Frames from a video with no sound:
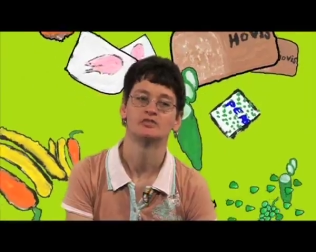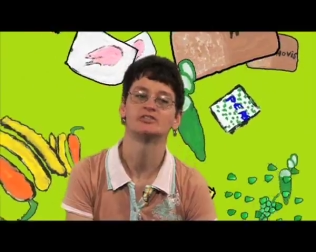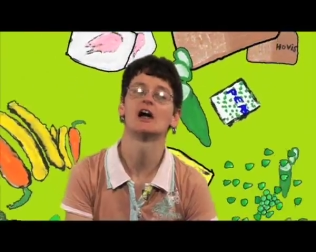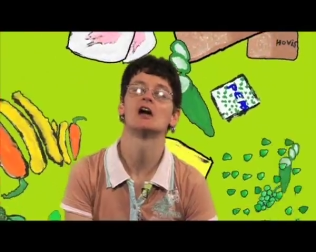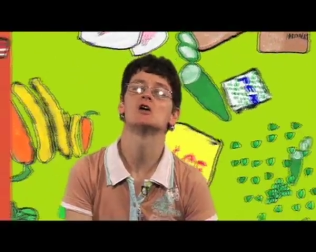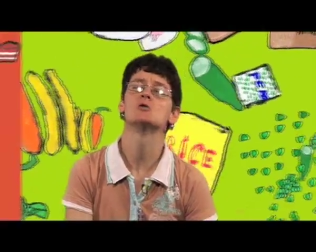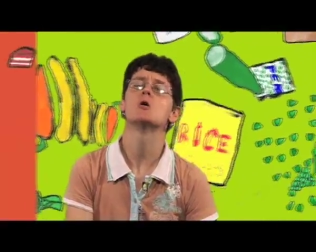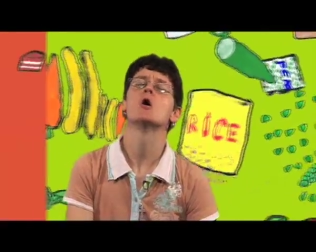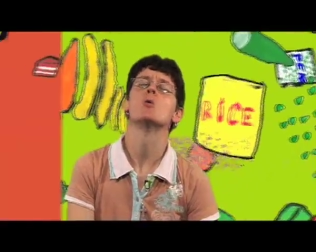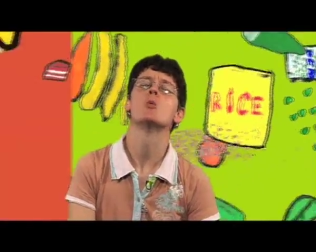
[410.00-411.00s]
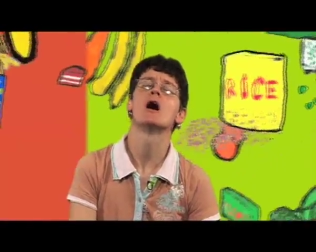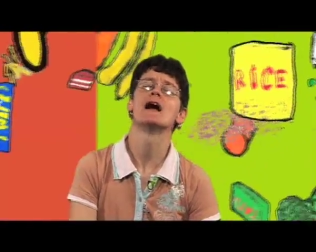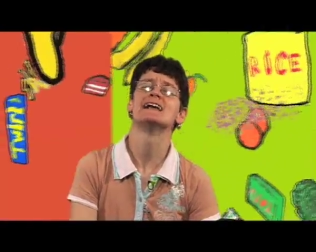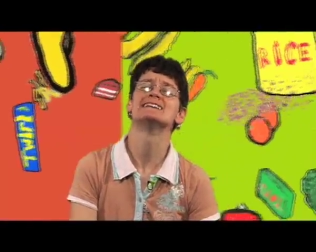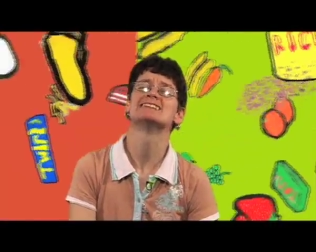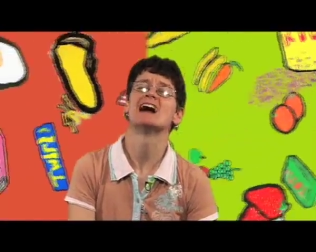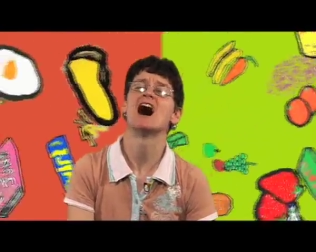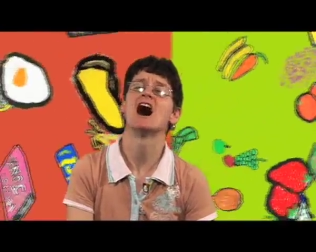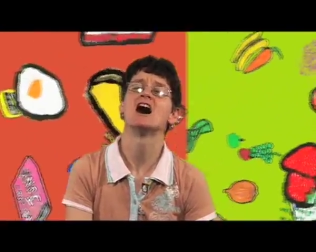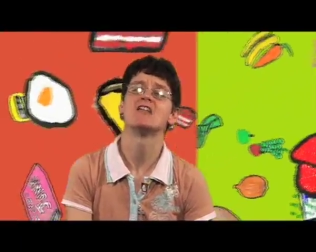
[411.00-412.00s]
So, what is
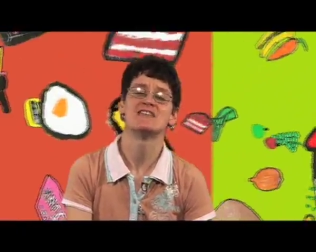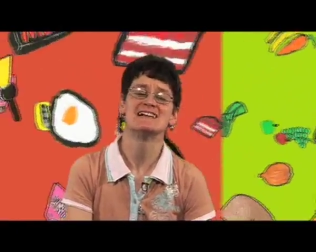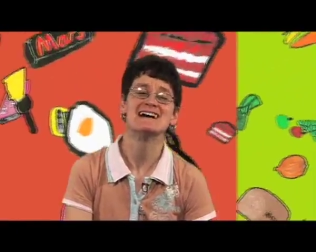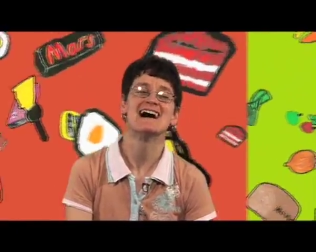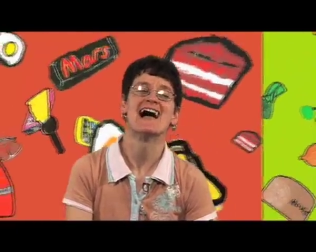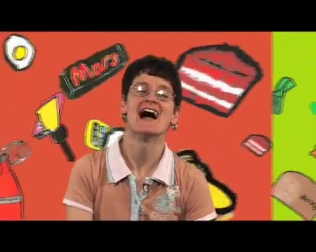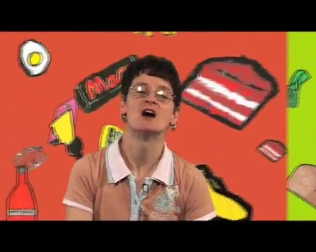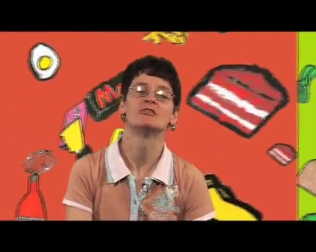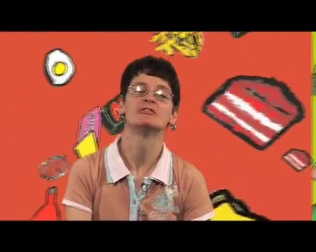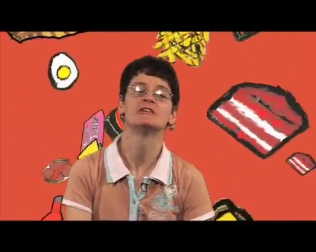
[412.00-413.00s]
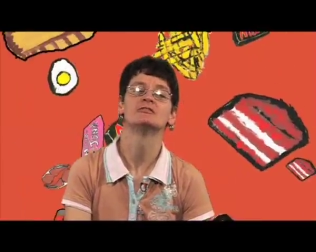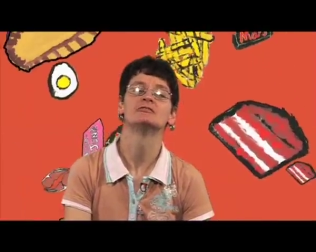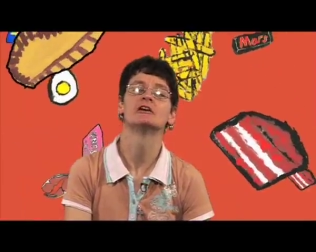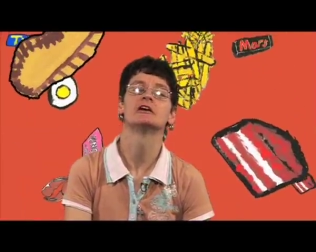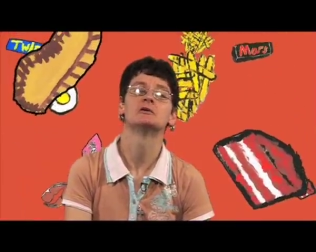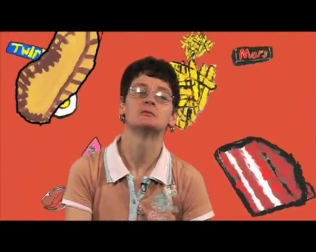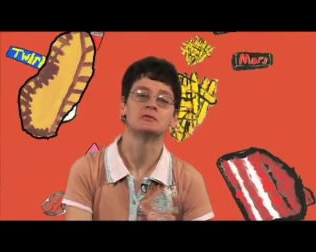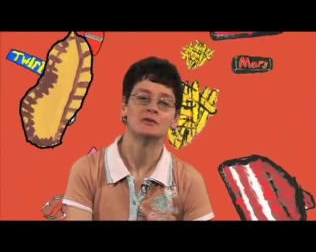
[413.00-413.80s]
unhealthy food?